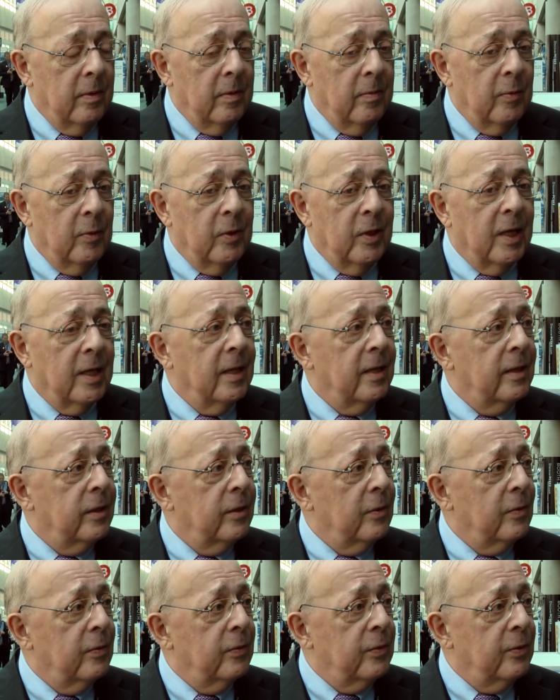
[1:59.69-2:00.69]

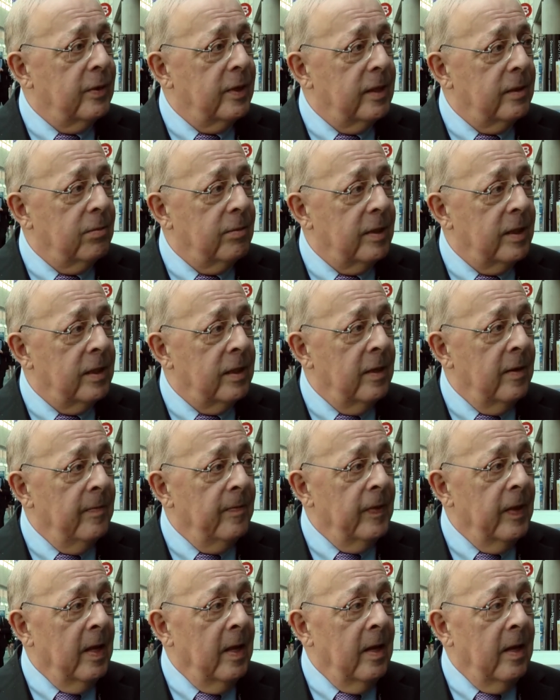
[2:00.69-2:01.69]
modality of treatment,
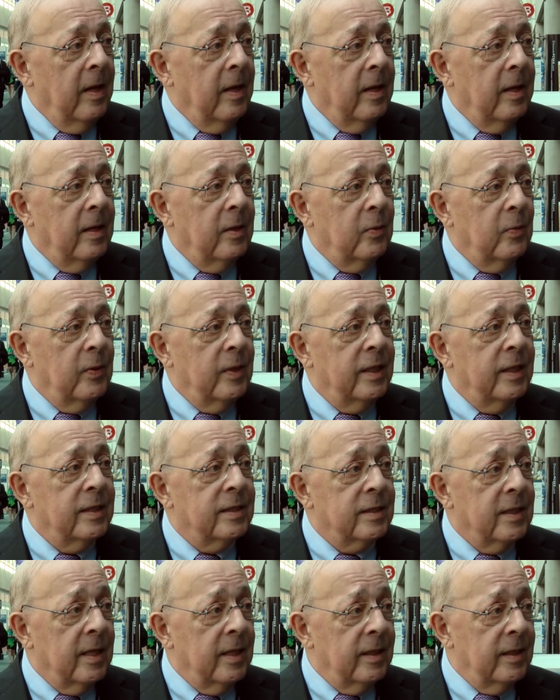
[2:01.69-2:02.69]
and we
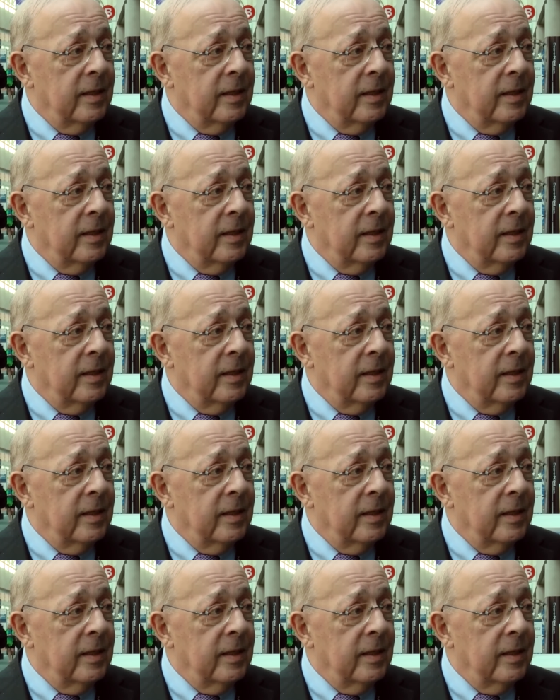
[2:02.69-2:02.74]
designed